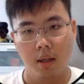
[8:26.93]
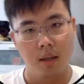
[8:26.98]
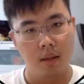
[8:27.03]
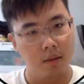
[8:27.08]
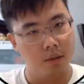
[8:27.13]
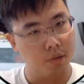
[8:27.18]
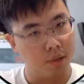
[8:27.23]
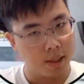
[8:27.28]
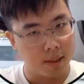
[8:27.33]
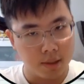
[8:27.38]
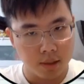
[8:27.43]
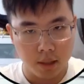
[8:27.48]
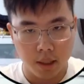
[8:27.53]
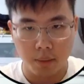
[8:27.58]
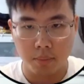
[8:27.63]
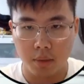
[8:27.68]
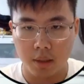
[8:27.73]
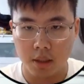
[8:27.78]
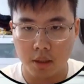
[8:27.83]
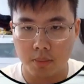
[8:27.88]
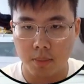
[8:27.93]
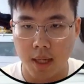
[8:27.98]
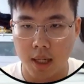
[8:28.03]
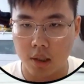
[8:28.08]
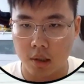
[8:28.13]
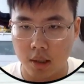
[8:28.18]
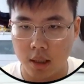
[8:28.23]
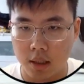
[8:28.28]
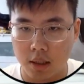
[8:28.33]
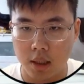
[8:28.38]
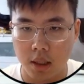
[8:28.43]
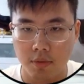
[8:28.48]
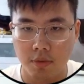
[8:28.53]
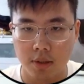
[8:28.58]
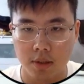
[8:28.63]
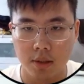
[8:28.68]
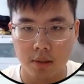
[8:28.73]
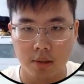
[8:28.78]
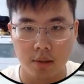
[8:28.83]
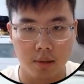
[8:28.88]
You can skip this match, Lacey
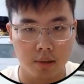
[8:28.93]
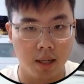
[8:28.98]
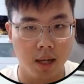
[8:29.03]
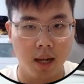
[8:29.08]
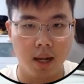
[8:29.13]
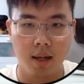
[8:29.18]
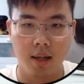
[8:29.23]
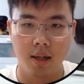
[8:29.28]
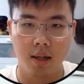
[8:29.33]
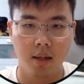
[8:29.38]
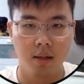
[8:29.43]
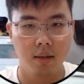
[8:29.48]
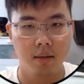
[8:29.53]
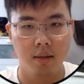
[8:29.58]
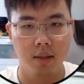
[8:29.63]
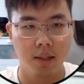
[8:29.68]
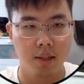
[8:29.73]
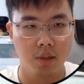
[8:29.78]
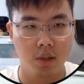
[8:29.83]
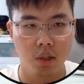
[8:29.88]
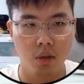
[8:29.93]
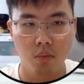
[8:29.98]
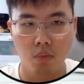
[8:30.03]
versus Natalya. Lacey